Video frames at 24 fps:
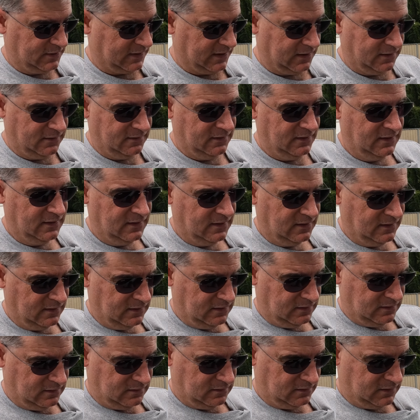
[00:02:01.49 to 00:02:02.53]
so
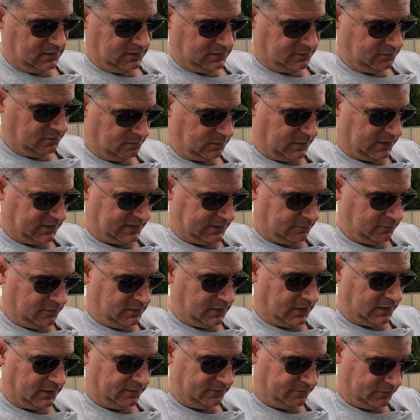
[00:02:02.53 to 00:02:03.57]
that of makes that one
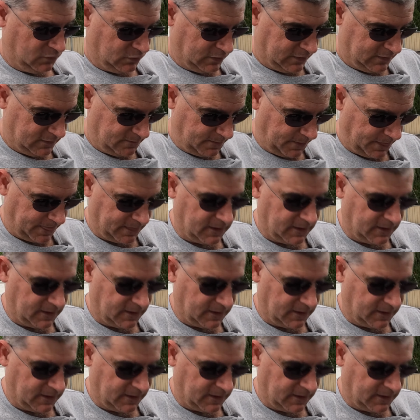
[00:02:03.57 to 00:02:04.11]
null and void.